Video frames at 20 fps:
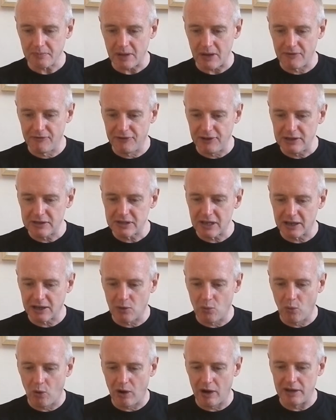Feels like
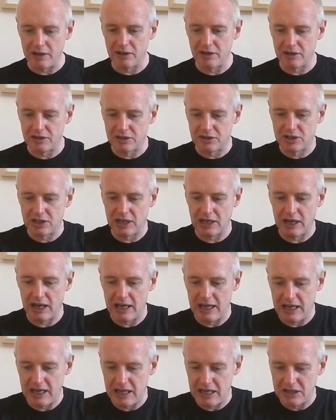a wine that
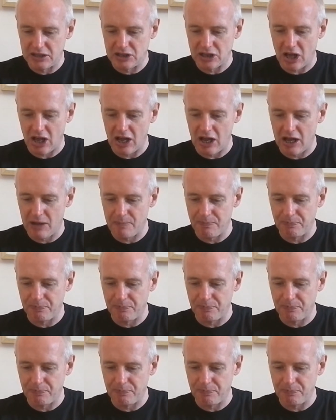is.